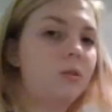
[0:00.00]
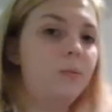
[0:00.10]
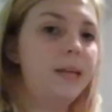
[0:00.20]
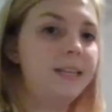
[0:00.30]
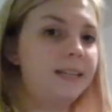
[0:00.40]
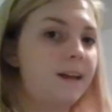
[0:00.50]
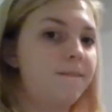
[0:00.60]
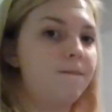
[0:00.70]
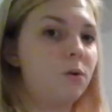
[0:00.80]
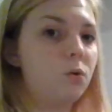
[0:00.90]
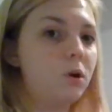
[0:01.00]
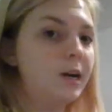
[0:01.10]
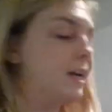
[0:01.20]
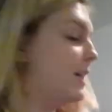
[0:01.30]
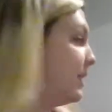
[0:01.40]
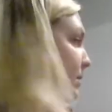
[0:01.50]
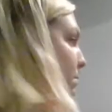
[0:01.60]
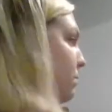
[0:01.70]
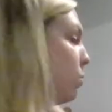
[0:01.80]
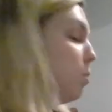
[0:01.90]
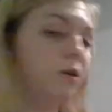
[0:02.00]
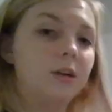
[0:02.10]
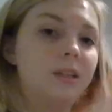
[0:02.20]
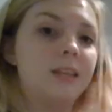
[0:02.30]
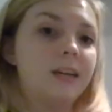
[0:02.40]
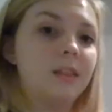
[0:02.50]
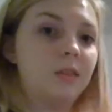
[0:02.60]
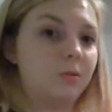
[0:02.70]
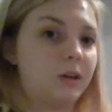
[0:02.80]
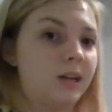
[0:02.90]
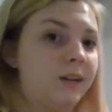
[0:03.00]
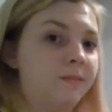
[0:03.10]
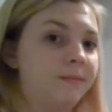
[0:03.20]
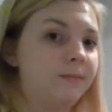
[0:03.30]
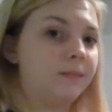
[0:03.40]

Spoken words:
So we say 4 is more than 3.